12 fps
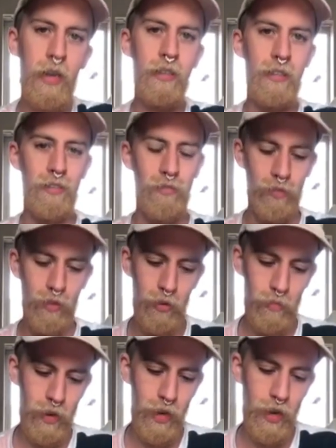and firmly
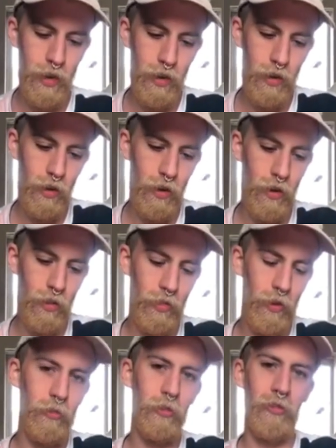on those
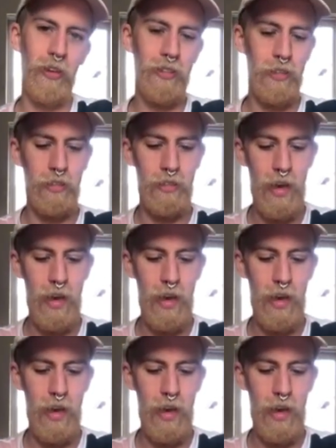creases there.